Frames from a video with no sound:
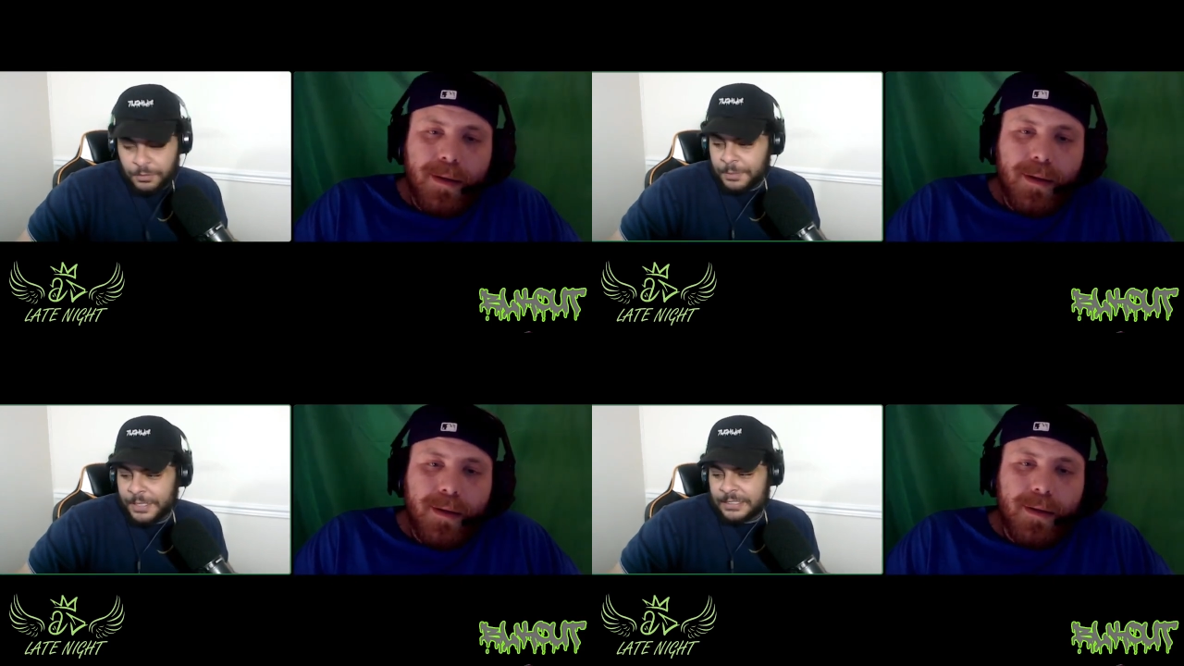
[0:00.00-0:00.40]

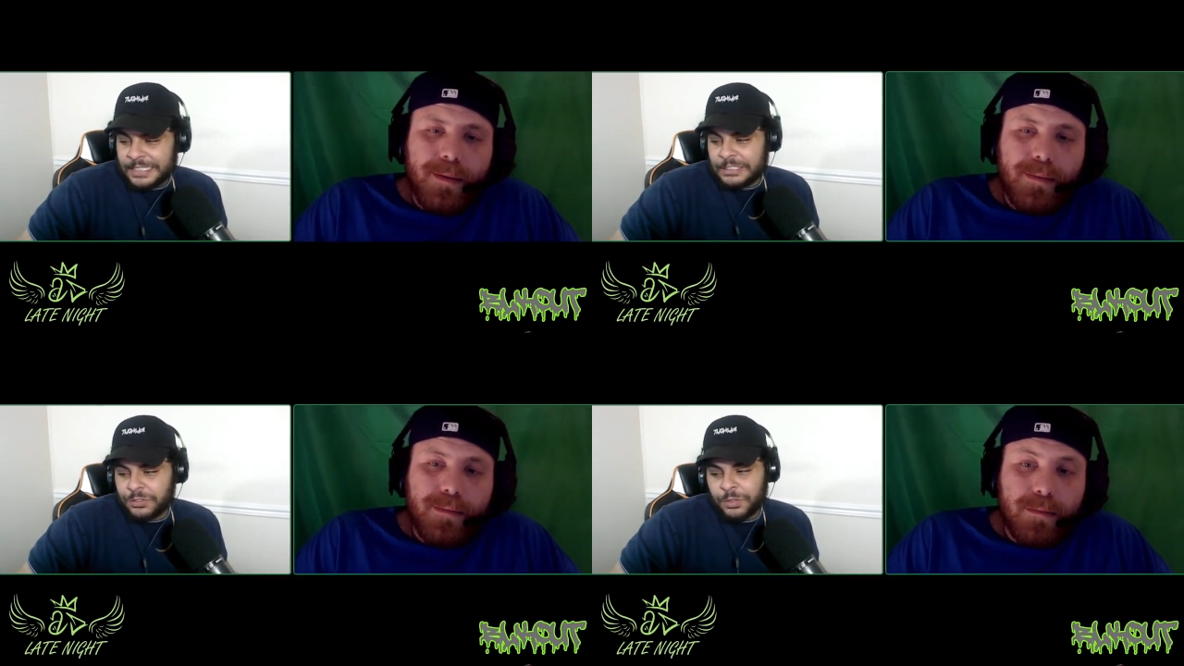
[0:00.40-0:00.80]
Speaker 1: We're about
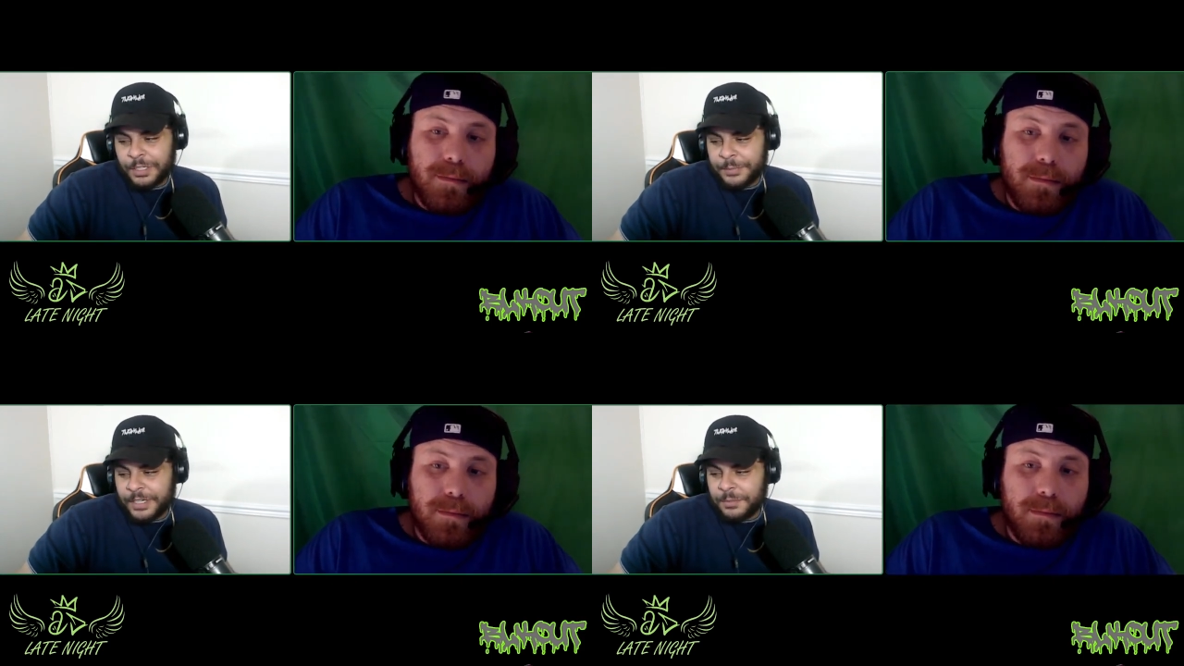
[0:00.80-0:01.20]
to at the
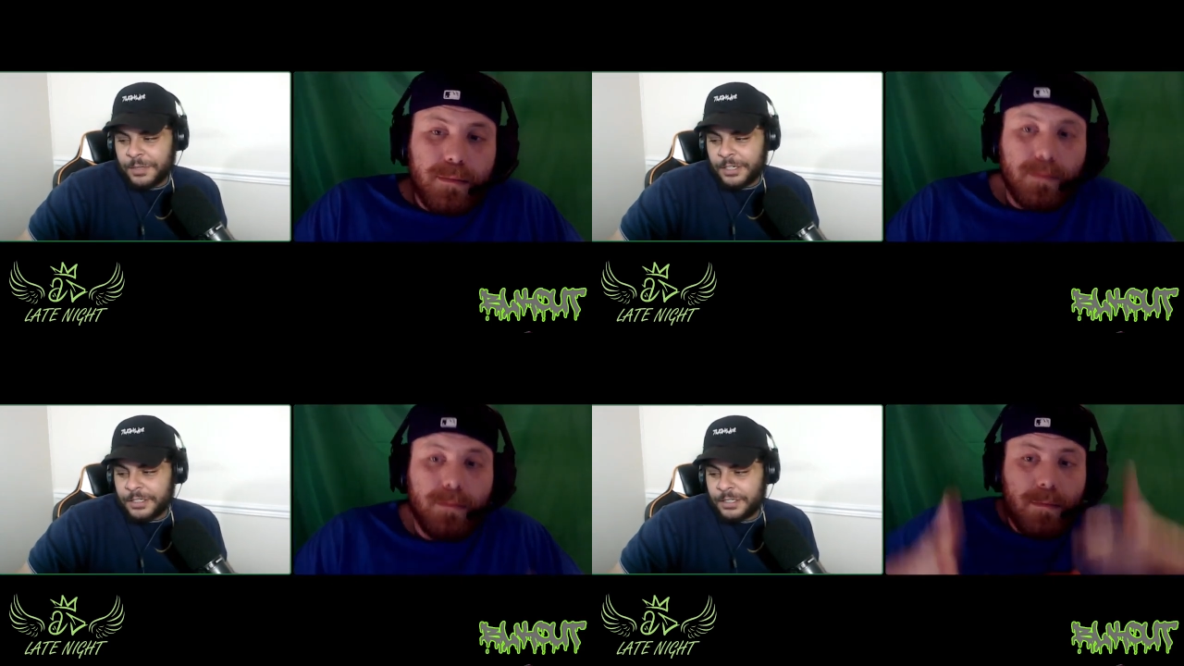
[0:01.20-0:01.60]
20 minute
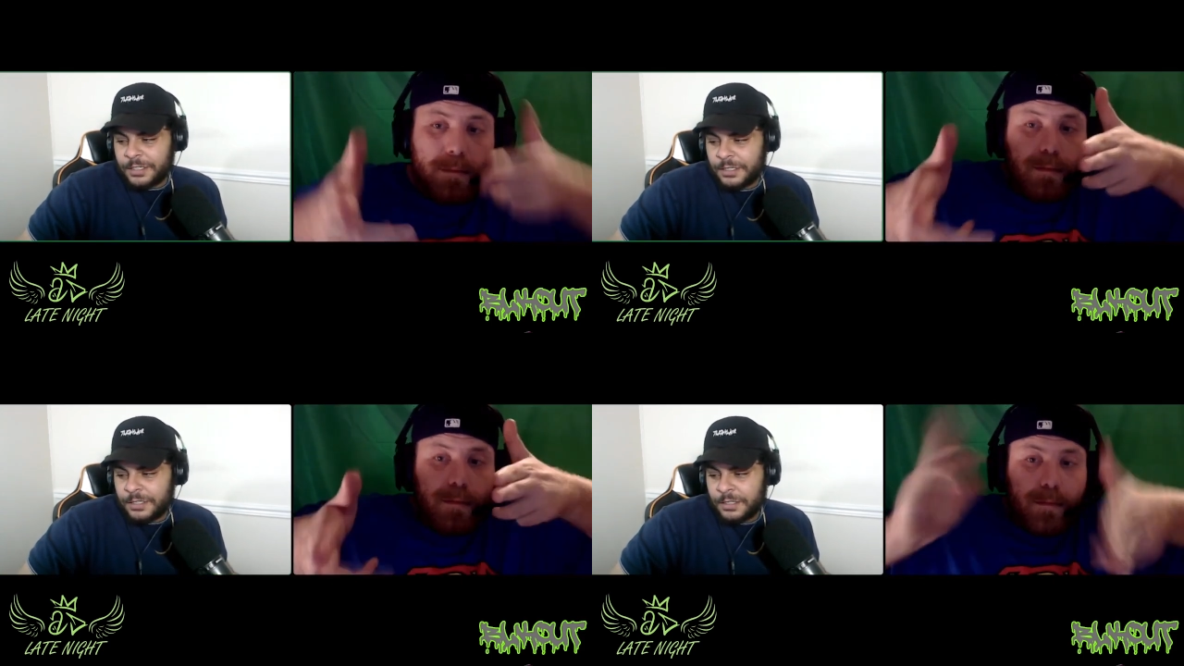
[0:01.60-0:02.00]
mark.
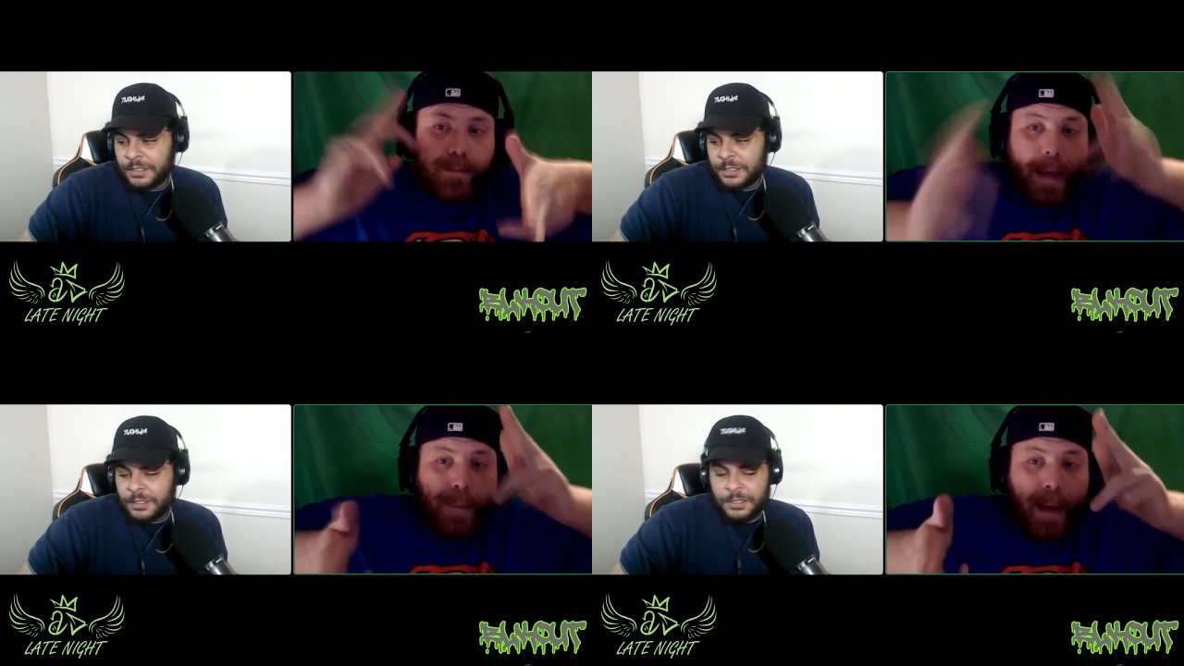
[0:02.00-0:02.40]

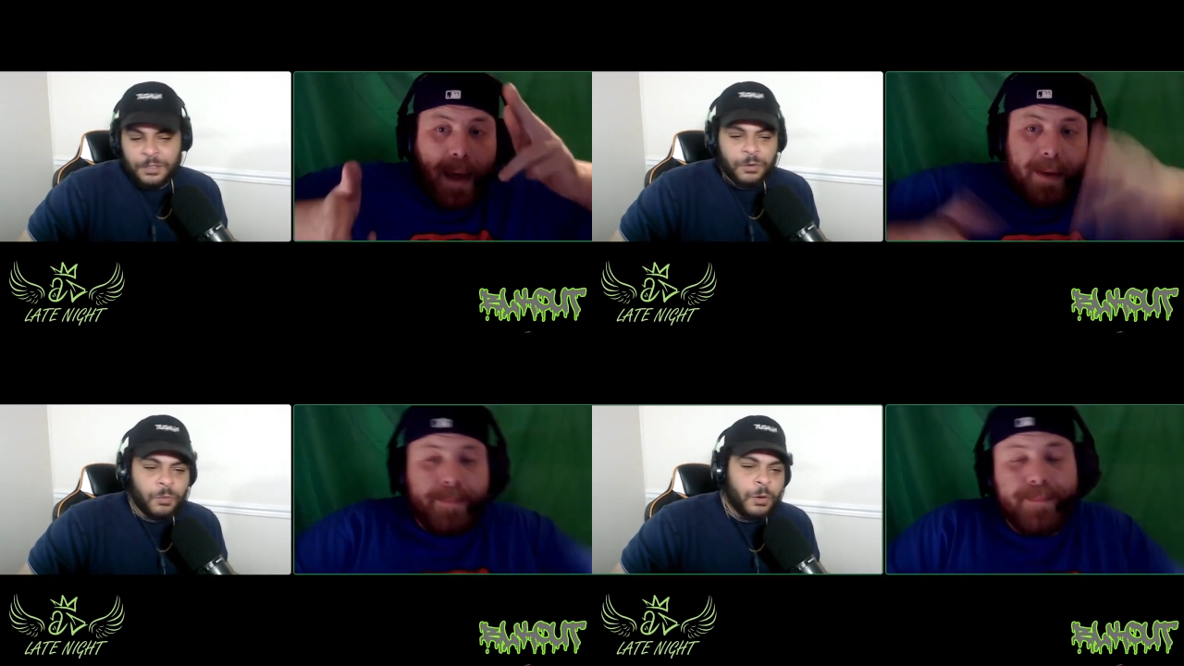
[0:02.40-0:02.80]
Bang um,
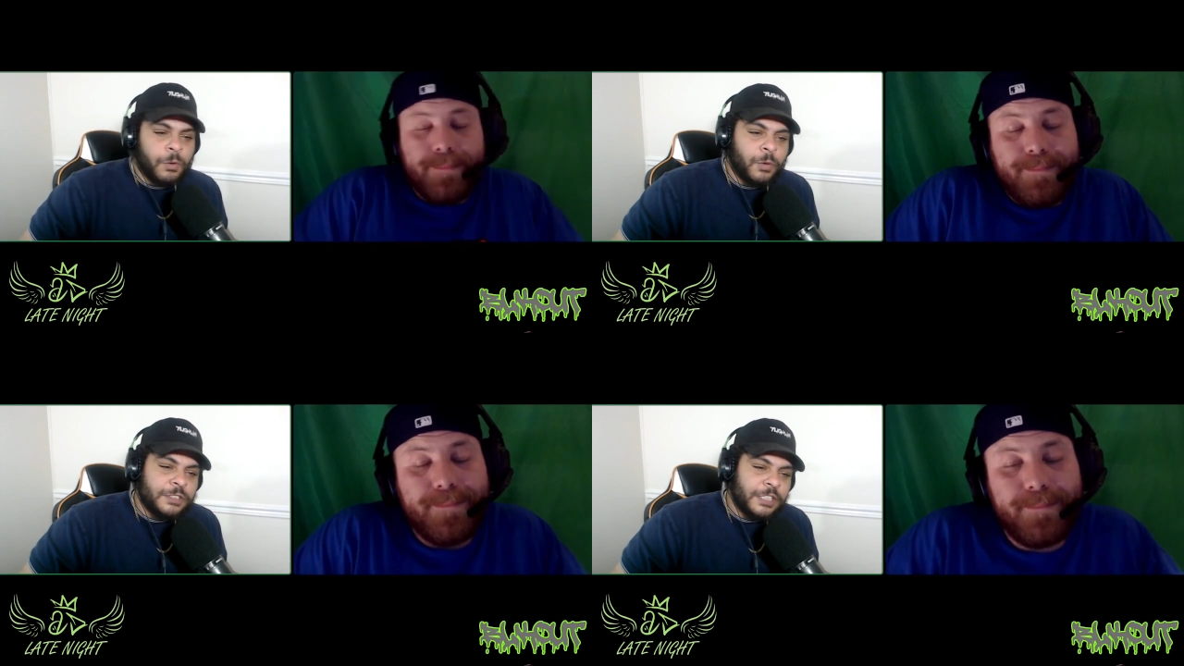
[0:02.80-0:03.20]
bang.
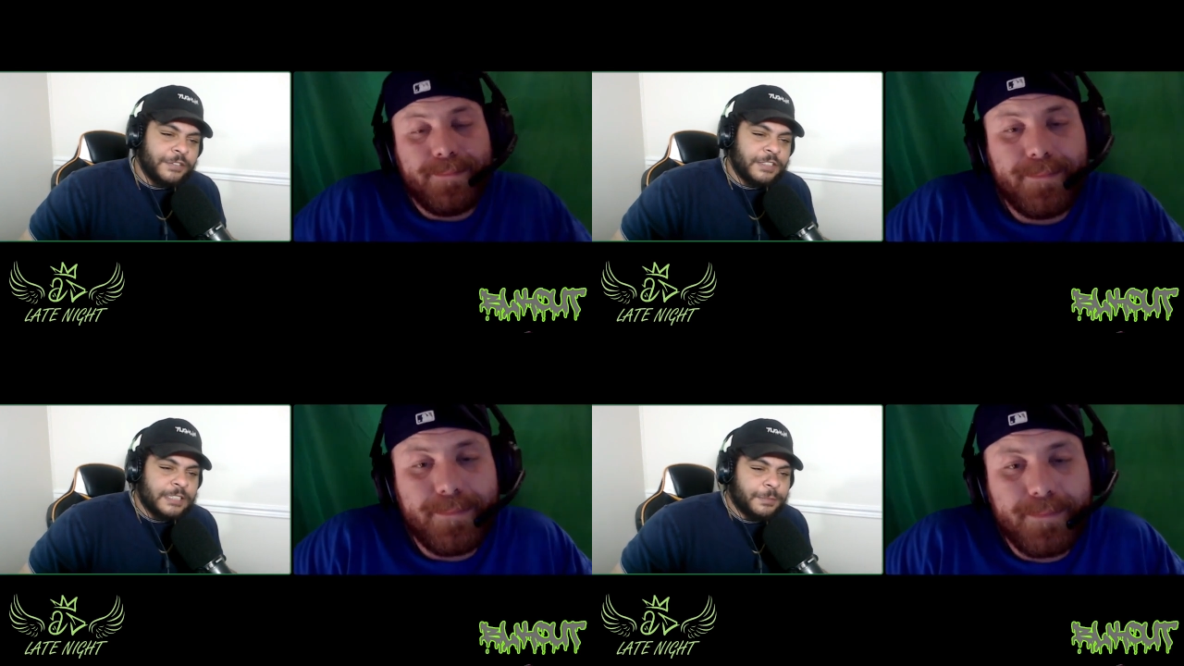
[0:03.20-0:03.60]
What would you
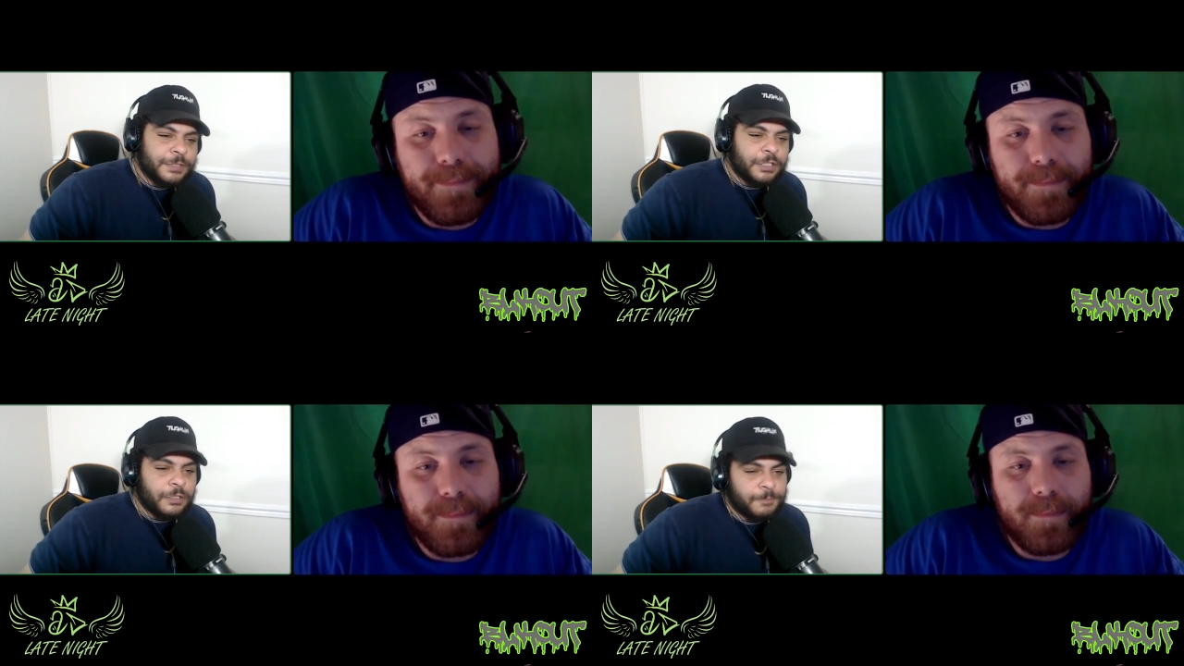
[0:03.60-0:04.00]
give this
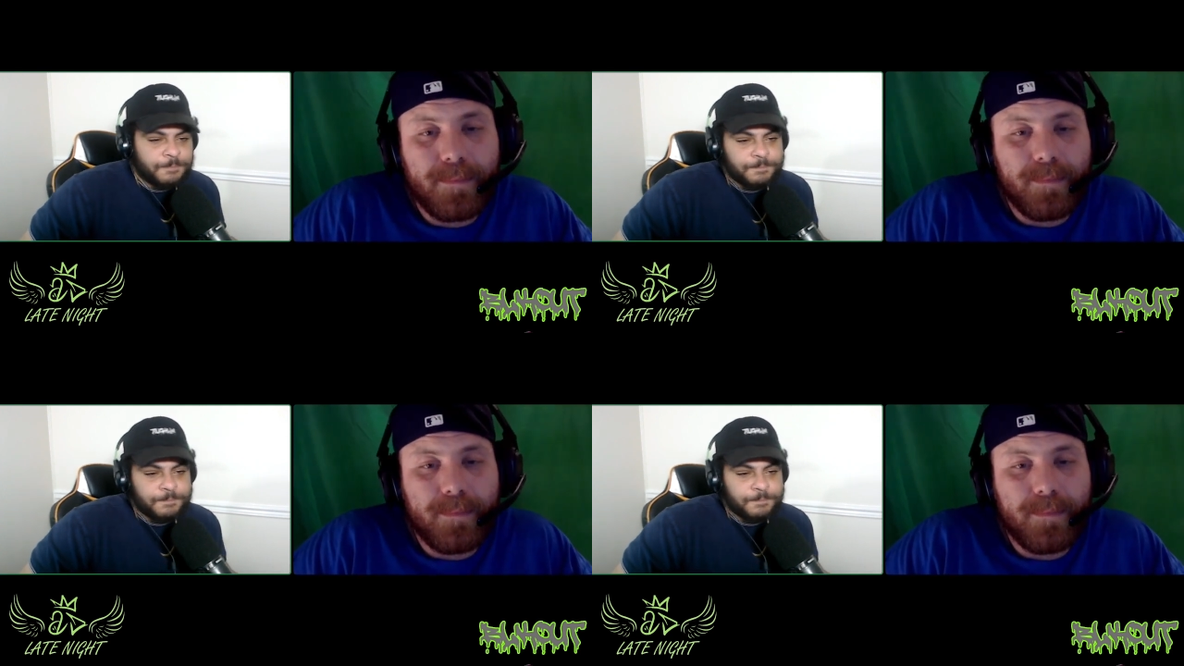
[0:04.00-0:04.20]
episode?